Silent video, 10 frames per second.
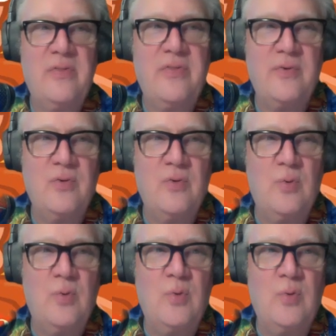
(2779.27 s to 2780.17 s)

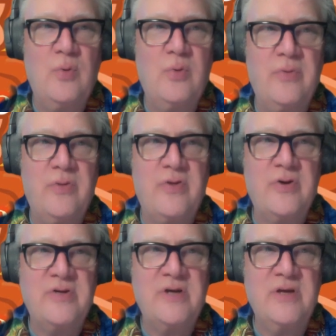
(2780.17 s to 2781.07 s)
through the
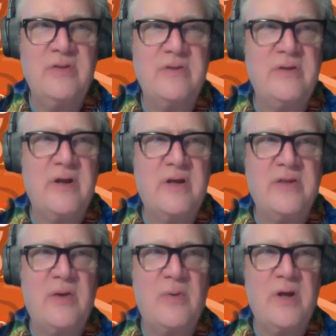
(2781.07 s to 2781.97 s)
13th. Did I get
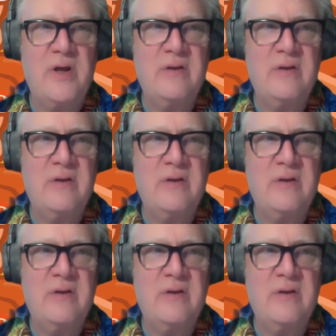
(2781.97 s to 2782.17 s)
that right?